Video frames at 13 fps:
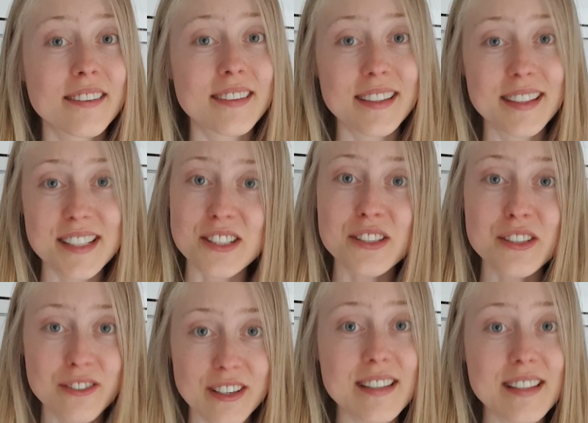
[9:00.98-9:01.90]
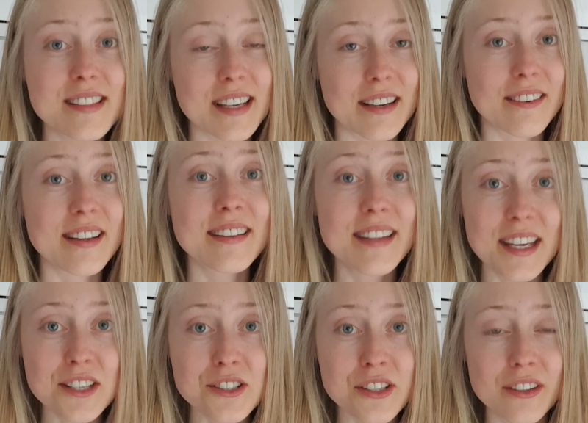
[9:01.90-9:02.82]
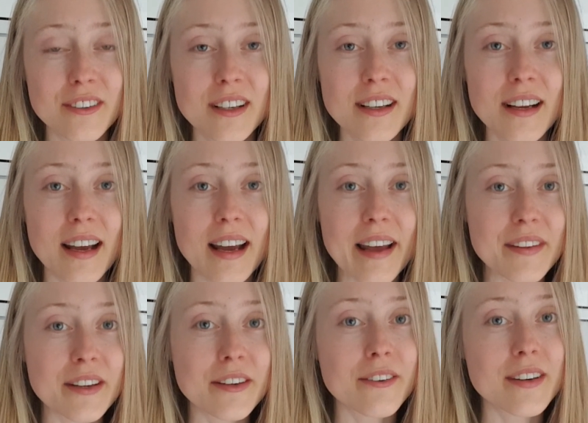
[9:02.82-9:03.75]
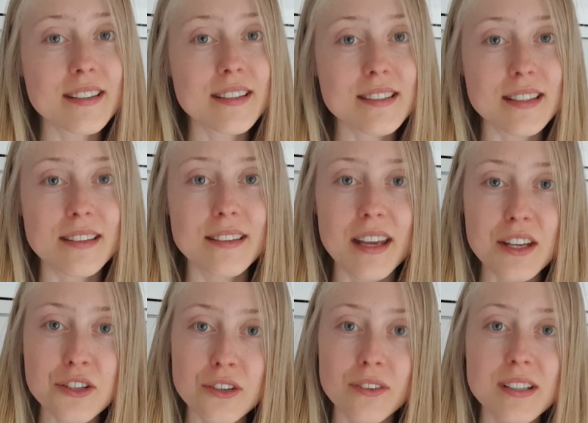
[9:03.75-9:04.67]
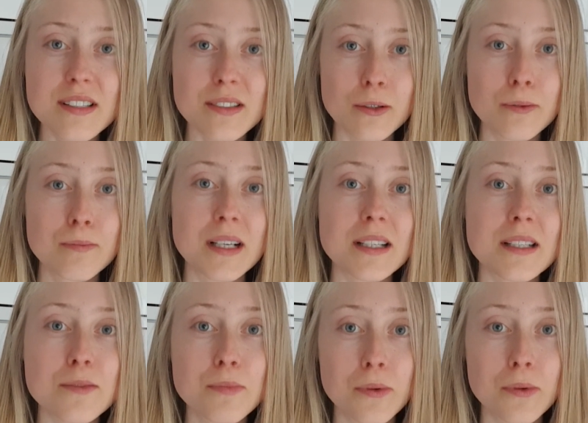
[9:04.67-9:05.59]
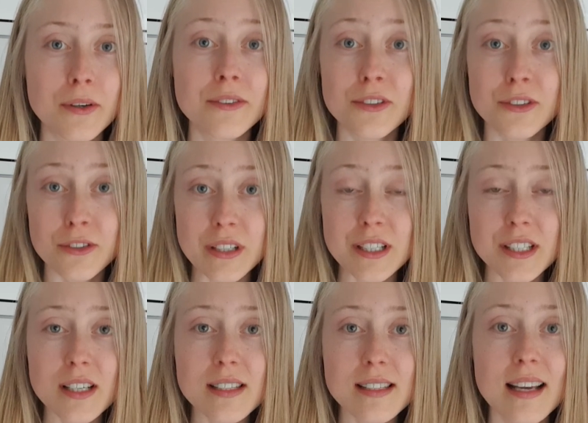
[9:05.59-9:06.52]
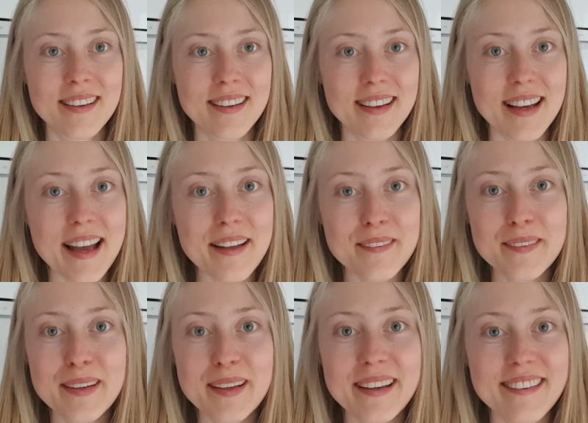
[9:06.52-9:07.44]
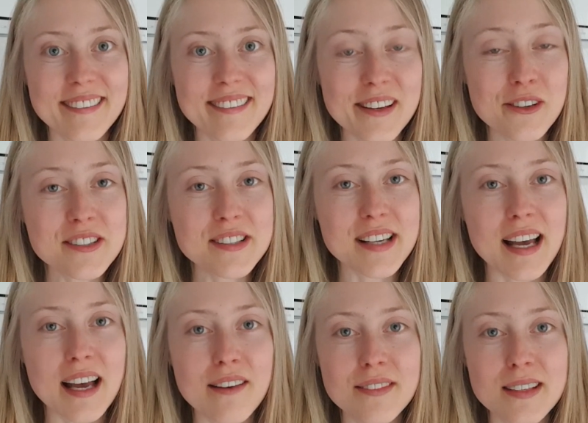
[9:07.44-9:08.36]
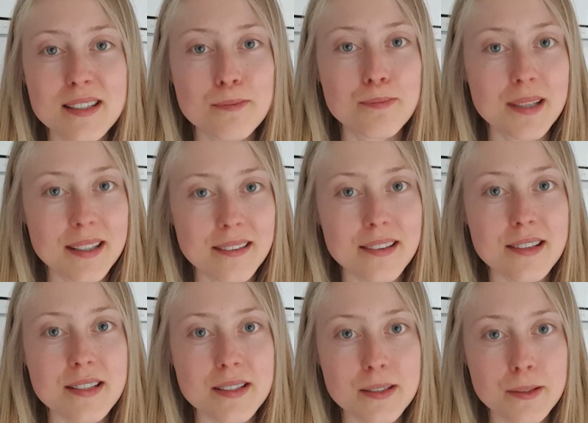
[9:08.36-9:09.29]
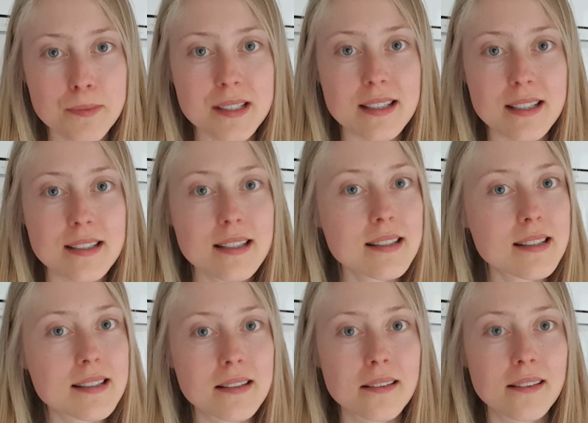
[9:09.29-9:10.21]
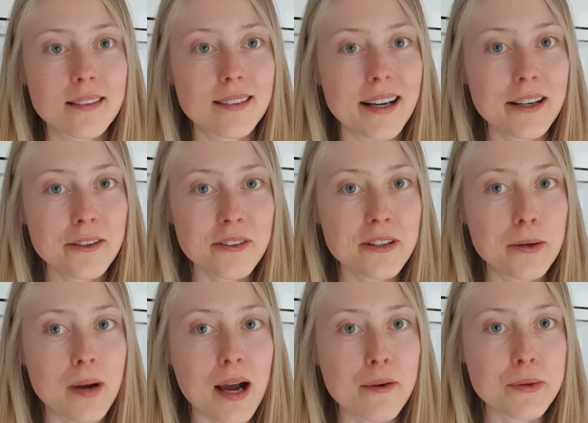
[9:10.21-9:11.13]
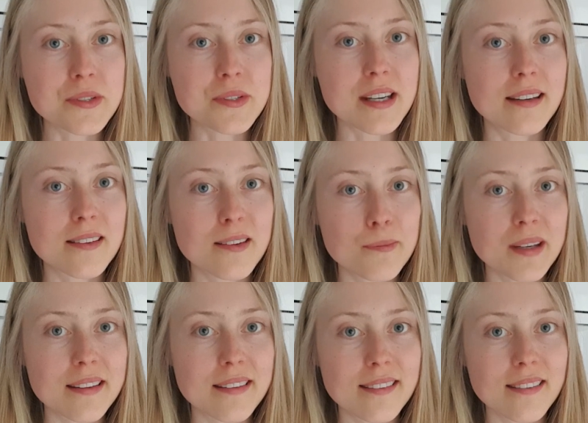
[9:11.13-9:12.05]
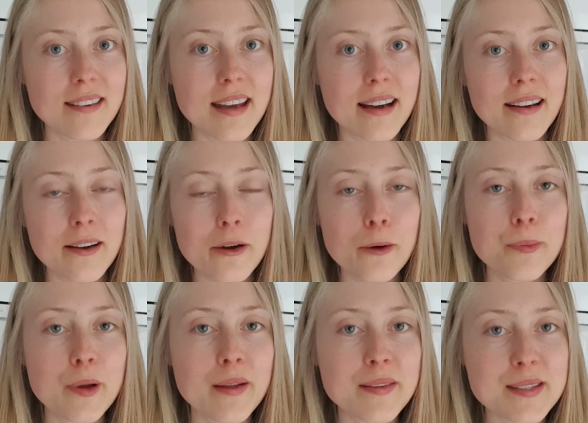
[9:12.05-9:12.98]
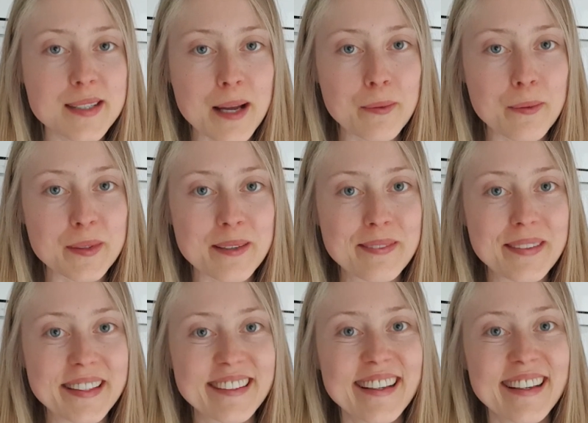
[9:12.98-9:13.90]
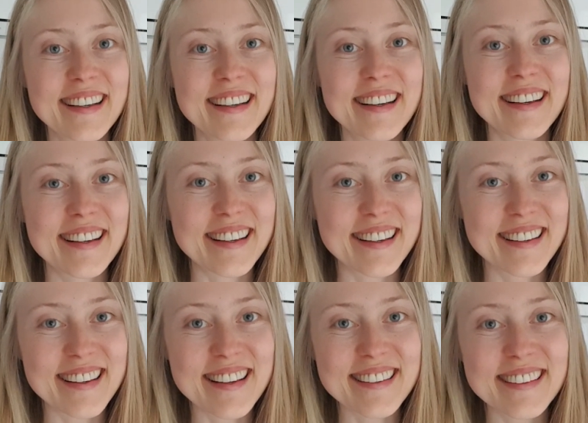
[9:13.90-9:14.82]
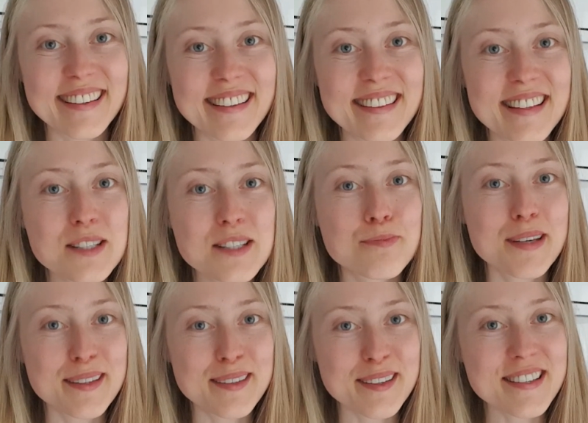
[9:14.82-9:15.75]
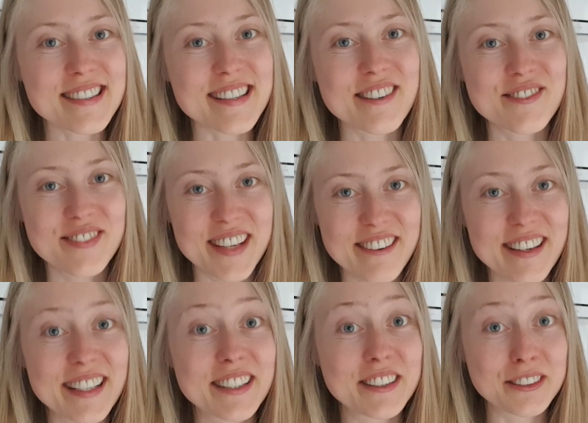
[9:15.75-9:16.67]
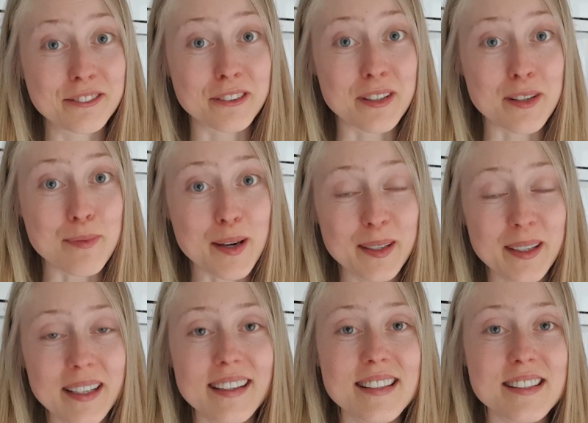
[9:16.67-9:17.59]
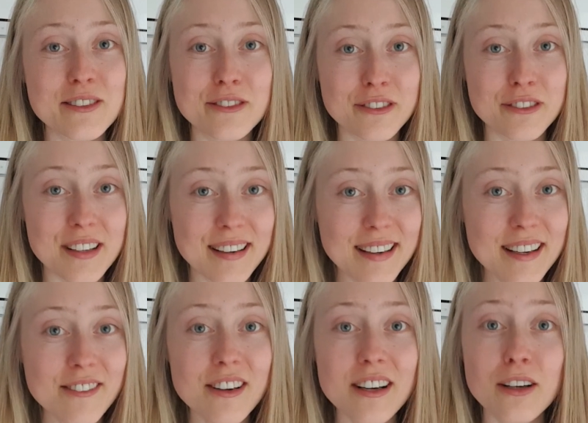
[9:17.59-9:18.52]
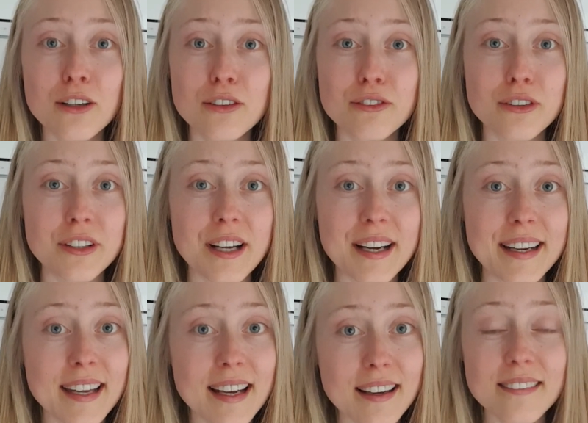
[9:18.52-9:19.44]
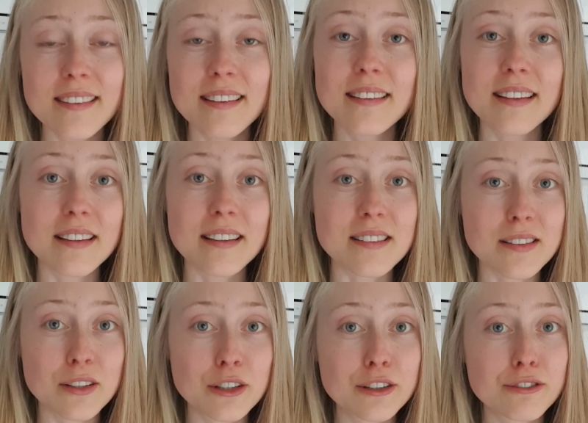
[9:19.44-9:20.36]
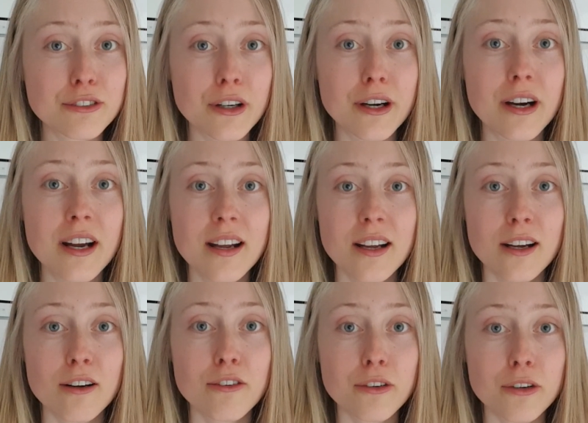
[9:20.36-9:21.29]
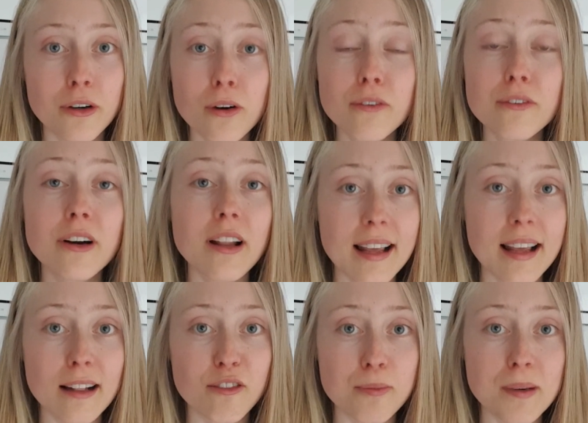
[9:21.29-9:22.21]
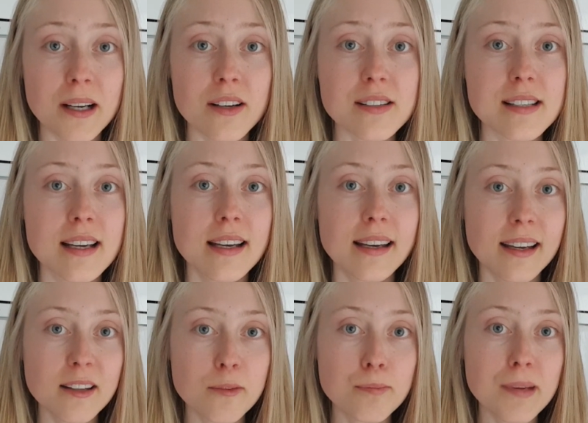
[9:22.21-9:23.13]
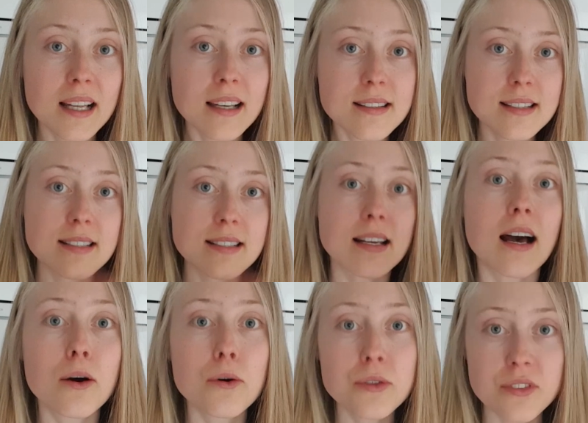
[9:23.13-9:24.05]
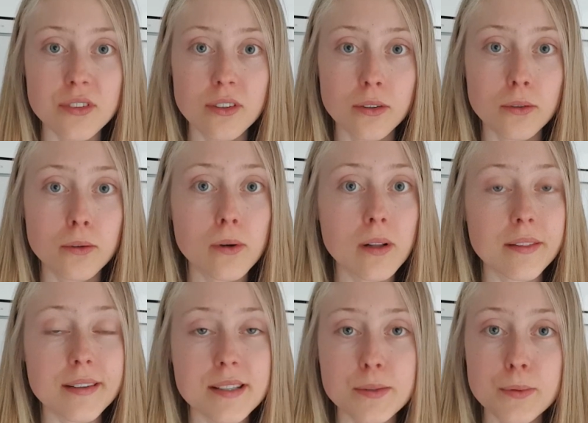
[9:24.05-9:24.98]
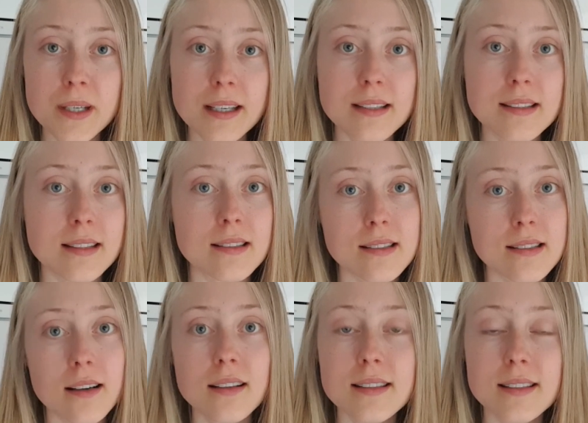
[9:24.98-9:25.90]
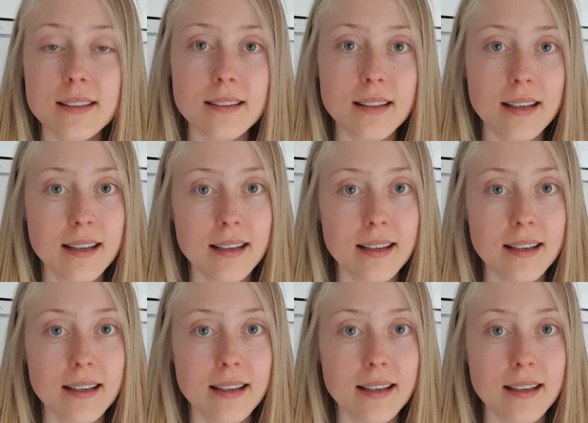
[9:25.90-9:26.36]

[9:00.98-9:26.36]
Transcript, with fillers: delicious greens here in nature. And the greens in nature is so much more nutritious. And uh, they also have these bitter substances I don't know how you say it, but yeah, I hope you understand what I mean. Uh, and these bitters are very good for the body, it's good for the liver, good for the gut, and it's good for, for overall health because it balances out all the sweets and salts and,